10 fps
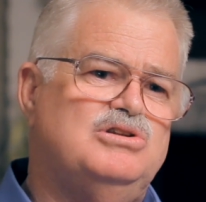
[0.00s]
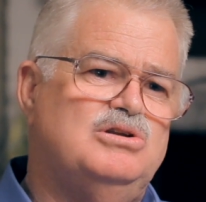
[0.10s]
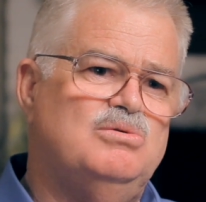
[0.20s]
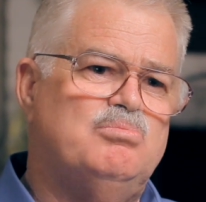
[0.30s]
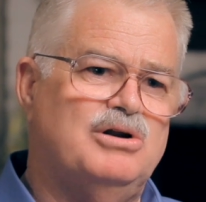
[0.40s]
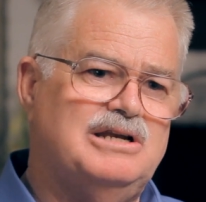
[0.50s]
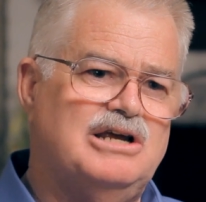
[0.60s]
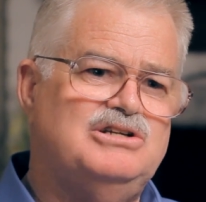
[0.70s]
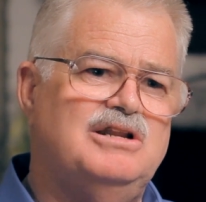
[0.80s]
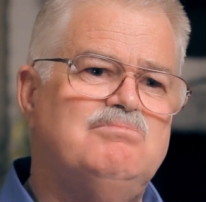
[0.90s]
to
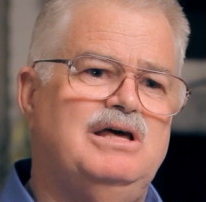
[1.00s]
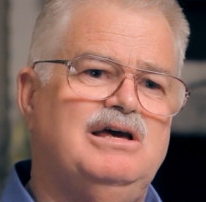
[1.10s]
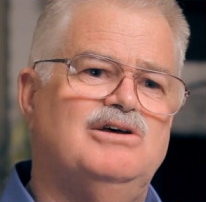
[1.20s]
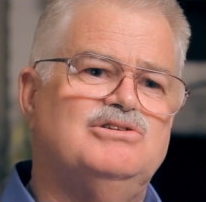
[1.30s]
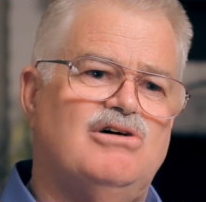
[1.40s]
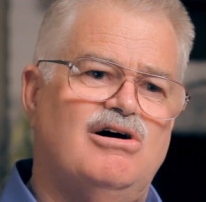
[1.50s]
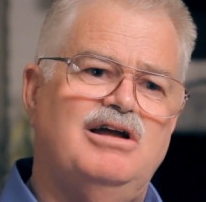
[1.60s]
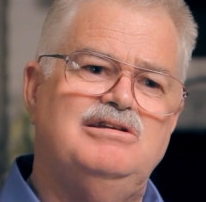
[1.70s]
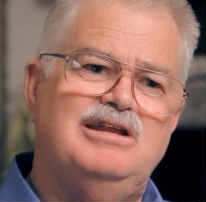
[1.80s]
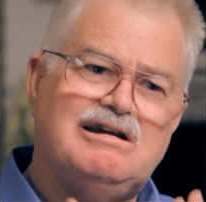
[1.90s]
perdition because
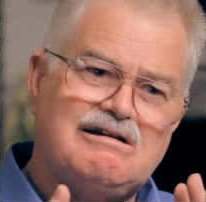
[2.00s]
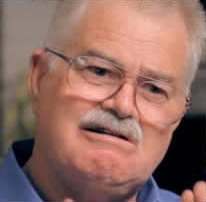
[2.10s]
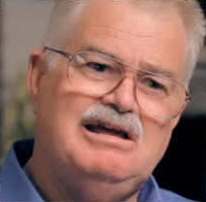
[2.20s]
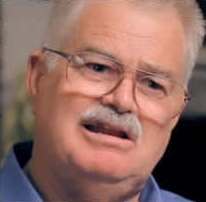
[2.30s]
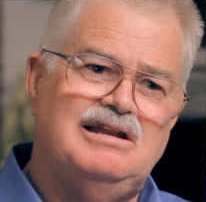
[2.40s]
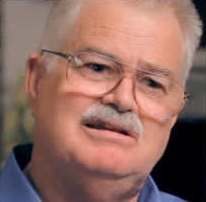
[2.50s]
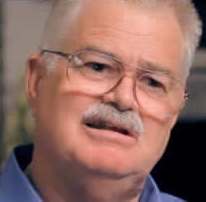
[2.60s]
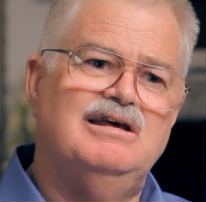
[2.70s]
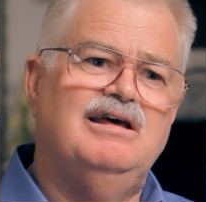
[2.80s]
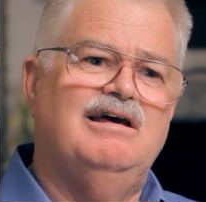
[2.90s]
God decreed it,
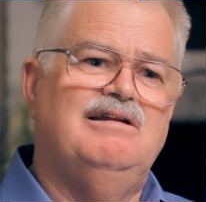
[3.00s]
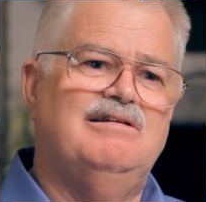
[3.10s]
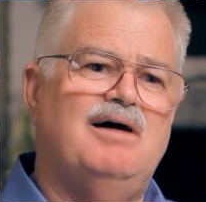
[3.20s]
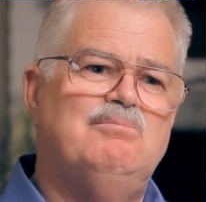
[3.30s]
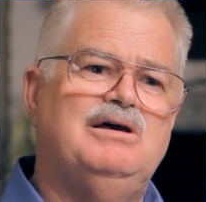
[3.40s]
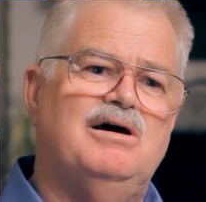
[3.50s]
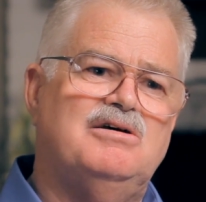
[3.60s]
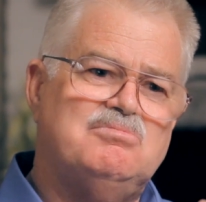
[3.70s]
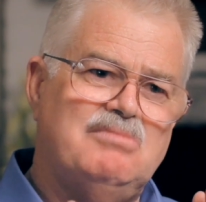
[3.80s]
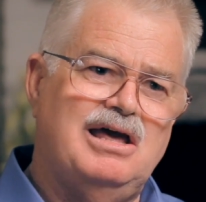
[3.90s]
not
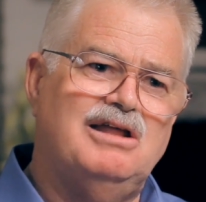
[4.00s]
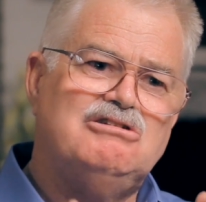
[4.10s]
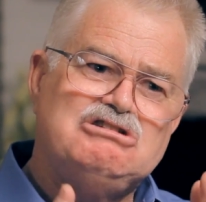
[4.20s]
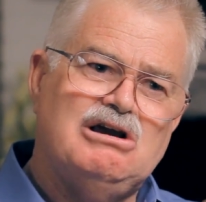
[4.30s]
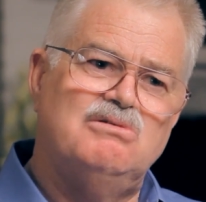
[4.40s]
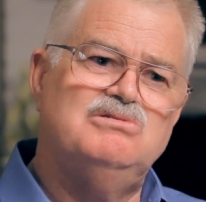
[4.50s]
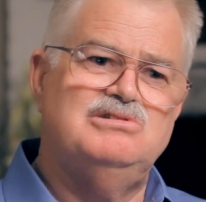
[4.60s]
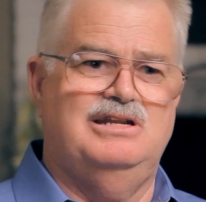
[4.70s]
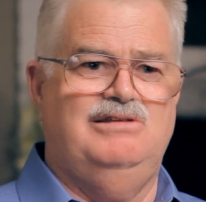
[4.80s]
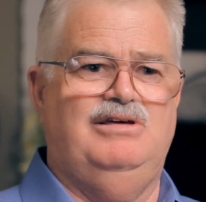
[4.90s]
because man chose
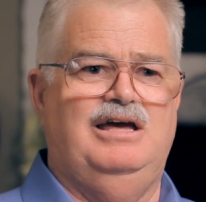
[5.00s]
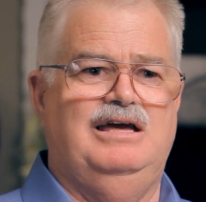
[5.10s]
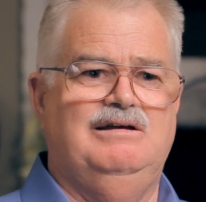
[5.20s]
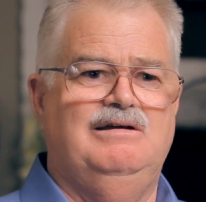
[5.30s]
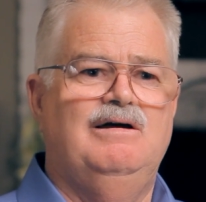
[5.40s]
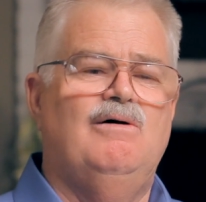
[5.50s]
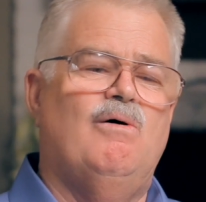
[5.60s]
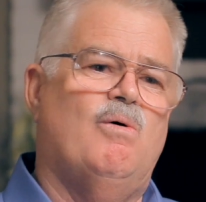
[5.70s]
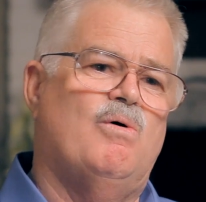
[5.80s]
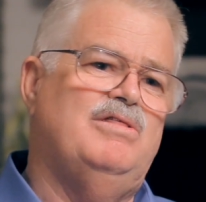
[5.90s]
anything,
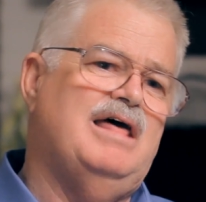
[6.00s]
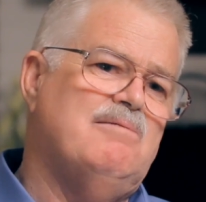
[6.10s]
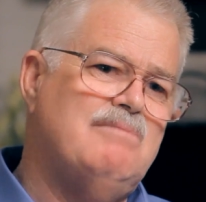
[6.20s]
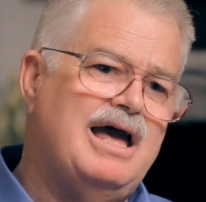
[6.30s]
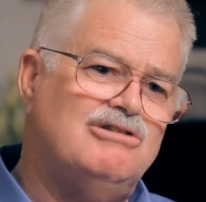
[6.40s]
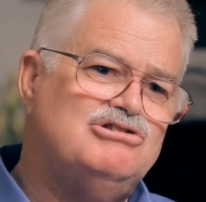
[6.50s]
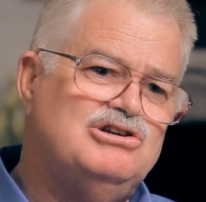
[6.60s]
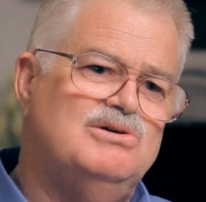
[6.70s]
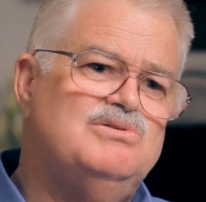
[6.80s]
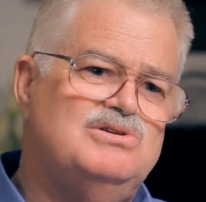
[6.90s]
or that man
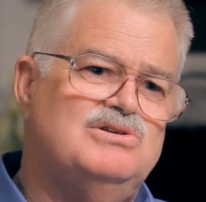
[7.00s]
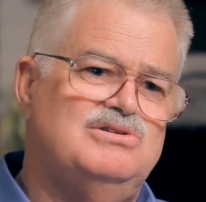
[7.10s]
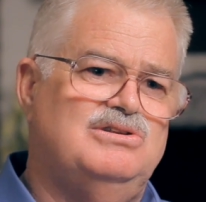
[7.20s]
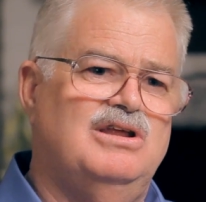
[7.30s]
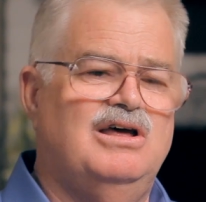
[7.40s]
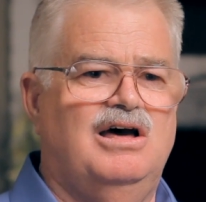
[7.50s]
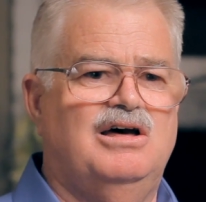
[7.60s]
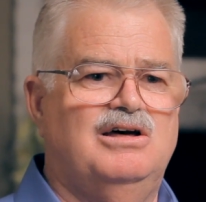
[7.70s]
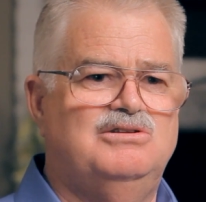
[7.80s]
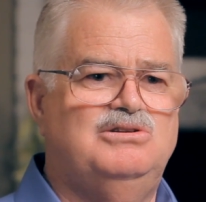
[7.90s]
chooses
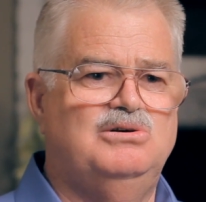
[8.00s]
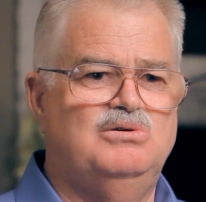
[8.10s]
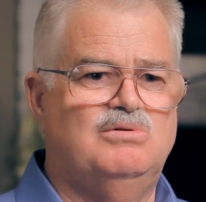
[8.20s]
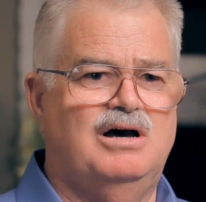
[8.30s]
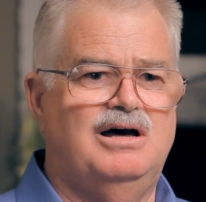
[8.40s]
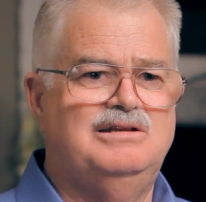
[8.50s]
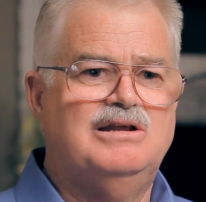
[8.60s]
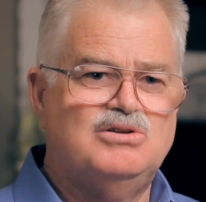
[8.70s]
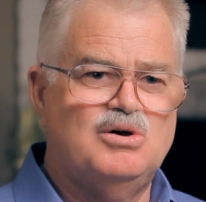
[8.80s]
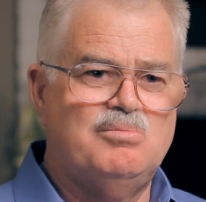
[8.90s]
to
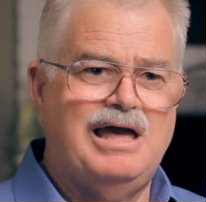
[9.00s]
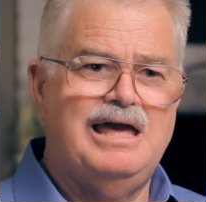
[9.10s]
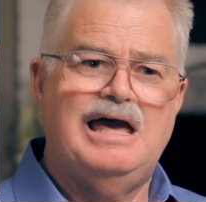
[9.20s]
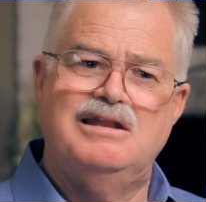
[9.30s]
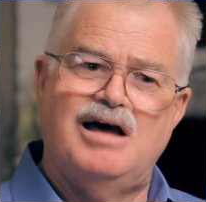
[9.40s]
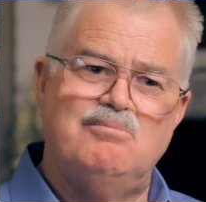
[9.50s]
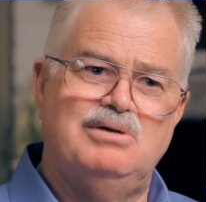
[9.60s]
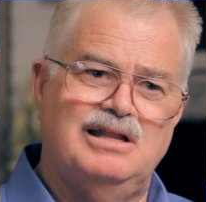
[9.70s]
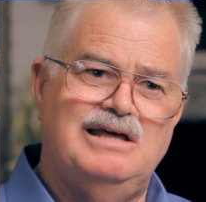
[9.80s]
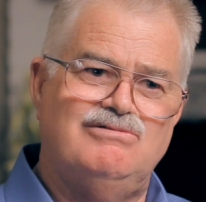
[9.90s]
disobey and not
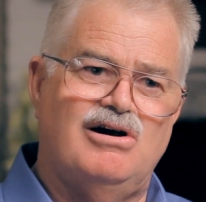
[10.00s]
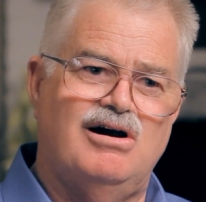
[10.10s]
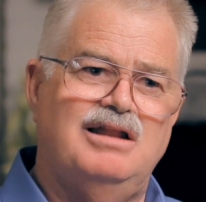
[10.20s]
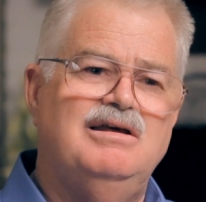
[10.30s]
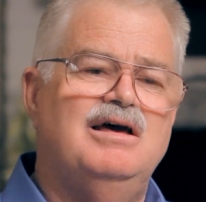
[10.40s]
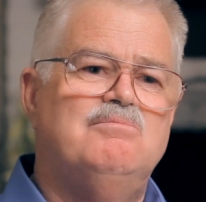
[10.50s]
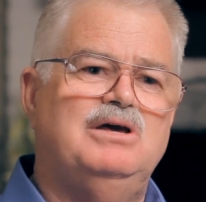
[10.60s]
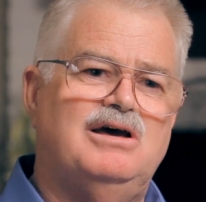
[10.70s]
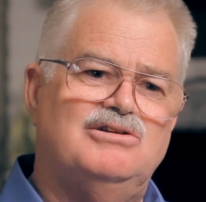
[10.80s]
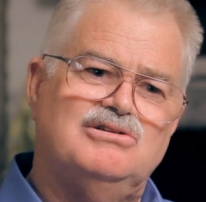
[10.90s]
believe God
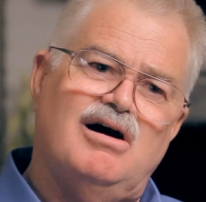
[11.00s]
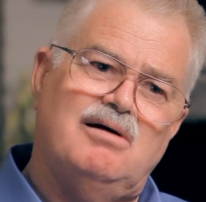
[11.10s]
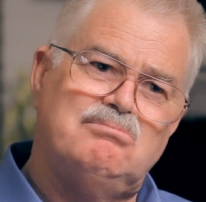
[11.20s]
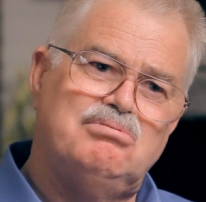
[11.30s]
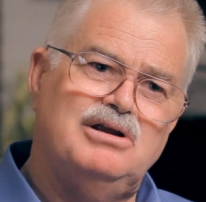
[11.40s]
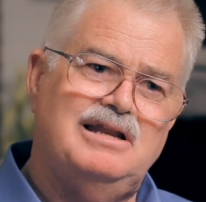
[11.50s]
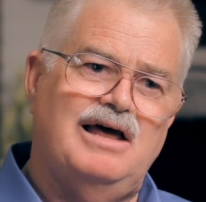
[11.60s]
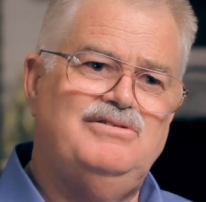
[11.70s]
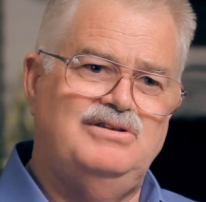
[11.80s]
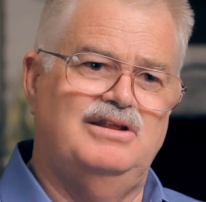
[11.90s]
because God
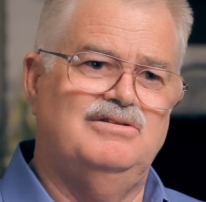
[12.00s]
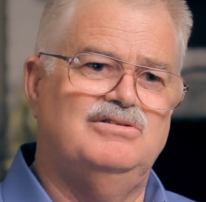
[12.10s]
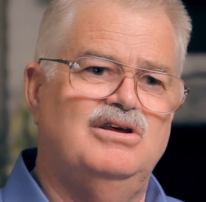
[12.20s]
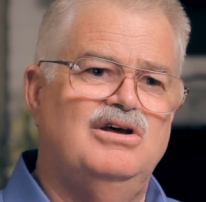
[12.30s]
predestines.